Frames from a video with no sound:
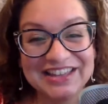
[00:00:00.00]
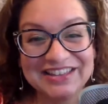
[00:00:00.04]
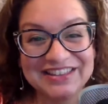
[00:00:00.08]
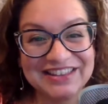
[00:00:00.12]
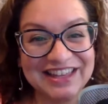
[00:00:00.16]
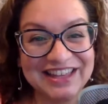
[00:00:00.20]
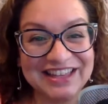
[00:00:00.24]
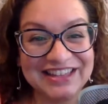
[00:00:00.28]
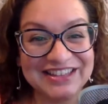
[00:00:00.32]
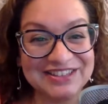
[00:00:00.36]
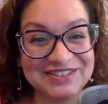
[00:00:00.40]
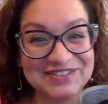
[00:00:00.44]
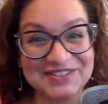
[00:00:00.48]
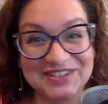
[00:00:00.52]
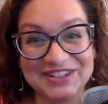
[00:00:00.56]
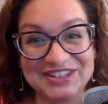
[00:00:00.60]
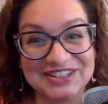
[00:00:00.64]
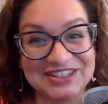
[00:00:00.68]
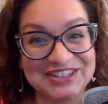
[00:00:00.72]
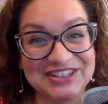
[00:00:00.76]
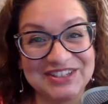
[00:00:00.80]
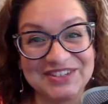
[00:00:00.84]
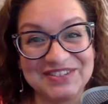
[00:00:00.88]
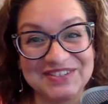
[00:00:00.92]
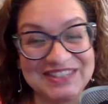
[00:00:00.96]
they can st-
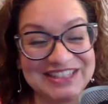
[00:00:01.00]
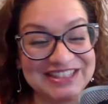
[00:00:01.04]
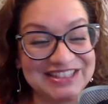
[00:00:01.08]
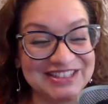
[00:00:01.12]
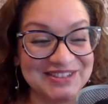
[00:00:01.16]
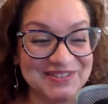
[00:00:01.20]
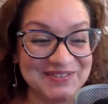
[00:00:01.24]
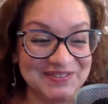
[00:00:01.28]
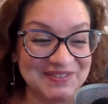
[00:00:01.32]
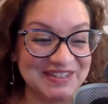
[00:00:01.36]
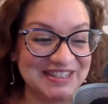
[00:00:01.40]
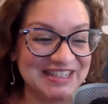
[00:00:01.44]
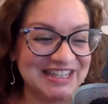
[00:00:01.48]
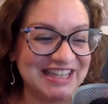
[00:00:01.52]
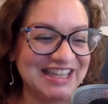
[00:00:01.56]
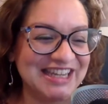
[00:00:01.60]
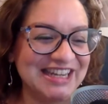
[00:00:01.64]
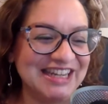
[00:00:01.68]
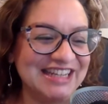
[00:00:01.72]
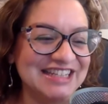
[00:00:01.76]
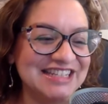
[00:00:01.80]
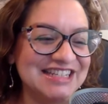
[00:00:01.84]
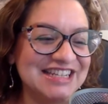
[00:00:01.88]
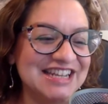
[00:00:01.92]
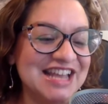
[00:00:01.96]
still be super
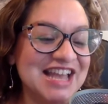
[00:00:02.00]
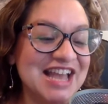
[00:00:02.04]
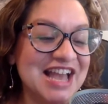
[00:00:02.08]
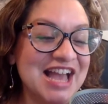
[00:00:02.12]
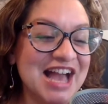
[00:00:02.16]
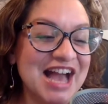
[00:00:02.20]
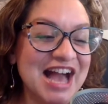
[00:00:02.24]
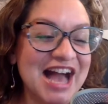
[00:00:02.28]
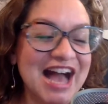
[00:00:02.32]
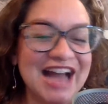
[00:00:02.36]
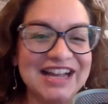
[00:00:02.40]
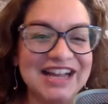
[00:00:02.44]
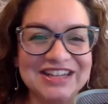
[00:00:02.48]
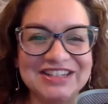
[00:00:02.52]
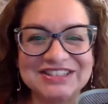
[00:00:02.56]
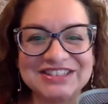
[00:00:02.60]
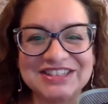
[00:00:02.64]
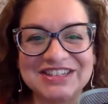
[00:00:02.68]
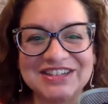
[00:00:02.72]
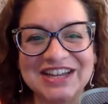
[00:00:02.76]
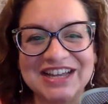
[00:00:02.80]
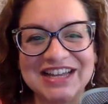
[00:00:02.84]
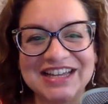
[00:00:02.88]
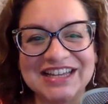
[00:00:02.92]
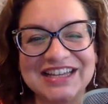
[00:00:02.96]
skittish. I
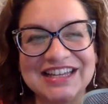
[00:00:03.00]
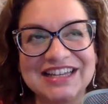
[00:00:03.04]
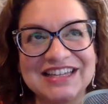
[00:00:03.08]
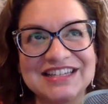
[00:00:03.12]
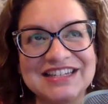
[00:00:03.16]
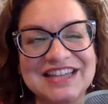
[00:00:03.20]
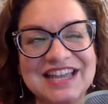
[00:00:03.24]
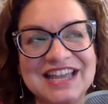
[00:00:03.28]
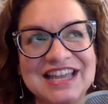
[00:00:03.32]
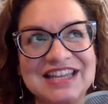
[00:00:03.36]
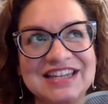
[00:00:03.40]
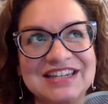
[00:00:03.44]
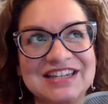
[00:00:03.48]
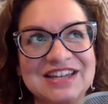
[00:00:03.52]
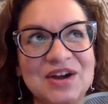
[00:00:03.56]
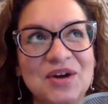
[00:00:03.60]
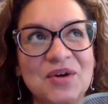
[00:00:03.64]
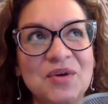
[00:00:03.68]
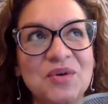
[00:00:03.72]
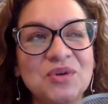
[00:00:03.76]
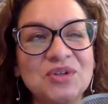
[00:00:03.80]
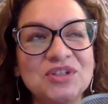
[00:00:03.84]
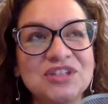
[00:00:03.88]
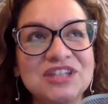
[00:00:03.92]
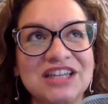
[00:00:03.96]
also had an
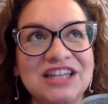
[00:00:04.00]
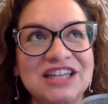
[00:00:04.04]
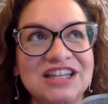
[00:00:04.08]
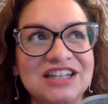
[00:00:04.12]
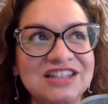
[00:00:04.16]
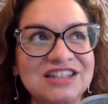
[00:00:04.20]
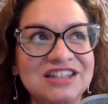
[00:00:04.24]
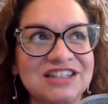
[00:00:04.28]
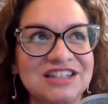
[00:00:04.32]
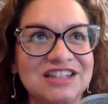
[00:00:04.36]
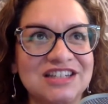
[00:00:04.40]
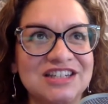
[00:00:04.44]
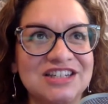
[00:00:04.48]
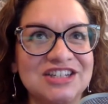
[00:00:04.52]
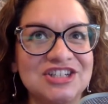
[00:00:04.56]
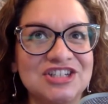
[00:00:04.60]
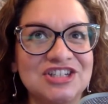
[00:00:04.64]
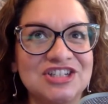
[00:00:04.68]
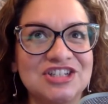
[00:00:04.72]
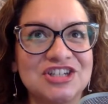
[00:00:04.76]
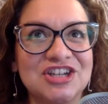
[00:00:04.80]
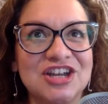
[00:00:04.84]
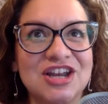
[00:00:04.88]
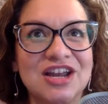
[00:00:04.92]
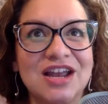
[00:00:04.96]
old
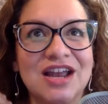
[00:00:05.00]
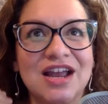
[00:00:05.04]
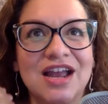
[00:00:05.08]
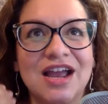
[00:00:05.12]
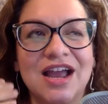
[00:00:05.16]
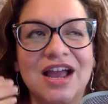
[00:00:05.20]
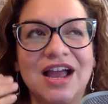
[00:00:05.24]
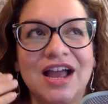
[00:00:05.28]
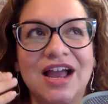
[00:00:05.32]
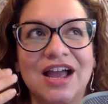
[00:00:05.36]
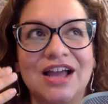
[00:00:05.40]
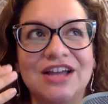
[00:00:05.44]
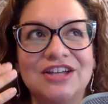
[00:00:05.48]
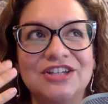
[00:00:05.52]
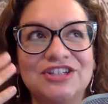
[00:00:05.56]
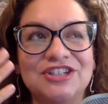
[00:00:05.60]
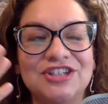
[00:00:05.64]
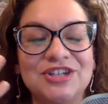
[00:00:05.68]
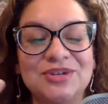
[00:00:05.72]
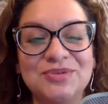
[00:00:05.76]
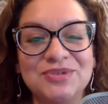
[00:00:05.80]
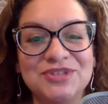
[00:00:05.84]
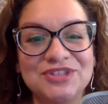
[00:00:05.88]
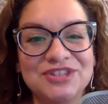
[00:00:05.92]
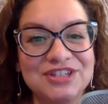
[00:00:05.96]
English.
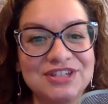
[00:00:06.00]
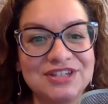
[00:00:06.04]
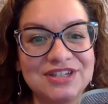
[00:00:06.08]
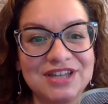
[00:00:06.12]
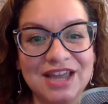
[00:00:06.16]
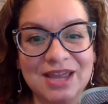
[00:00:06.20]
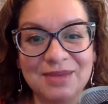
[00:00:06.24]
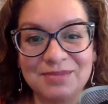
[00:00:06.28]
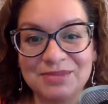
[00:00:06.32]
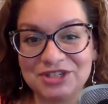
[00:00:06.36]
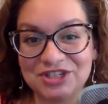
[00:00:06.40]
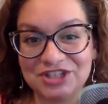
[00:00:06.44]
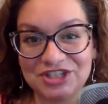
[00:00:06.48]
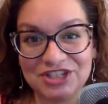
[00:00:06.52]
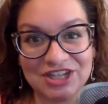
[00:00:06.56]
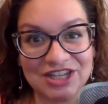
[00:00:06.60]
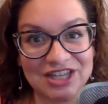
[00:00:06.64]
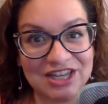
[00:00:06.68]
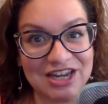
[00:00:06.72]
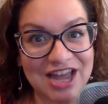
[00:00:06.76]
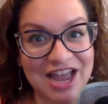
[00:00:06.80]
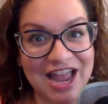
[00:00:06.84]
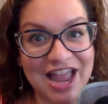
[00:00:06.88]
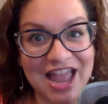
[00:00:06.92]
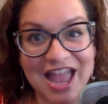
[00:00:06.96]
She was the tamest
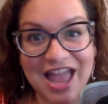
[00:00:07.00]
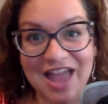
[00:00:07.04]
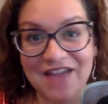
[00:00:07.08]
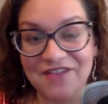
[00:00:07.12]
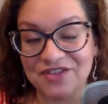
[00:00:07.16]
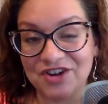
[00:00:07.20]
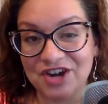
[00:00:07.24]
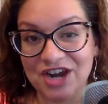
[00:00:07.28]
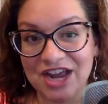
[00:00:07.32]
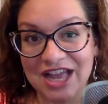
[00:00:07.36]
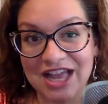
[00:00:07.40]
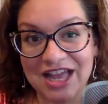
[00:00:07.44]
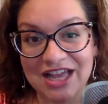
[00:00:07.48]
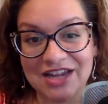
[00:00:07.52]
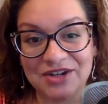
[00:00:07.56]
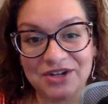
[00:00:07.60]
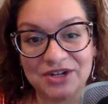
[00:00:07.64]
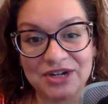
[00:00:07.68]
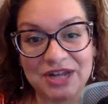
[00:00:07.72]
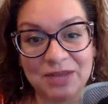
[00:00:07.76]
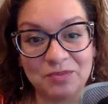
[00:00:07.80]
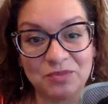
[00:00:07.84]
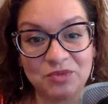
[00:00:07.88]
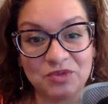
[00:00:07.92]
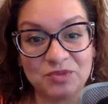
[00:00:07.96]
chicken I ever had. Her
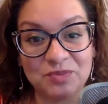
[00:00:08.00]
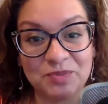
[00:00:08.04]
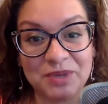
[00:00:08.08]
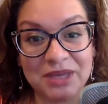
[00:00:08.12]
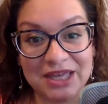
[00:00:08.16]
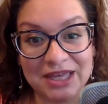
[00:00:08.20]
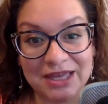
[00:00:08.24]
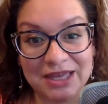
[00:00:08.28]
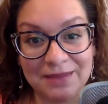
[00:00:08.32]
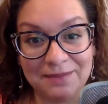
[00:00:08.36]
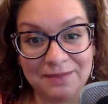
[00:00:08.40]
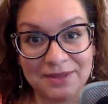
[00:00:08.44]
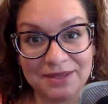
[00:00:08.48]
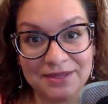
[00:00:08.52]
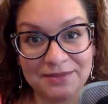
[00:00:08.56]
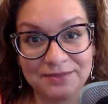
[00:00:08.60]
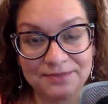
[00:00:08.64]
name was Pip.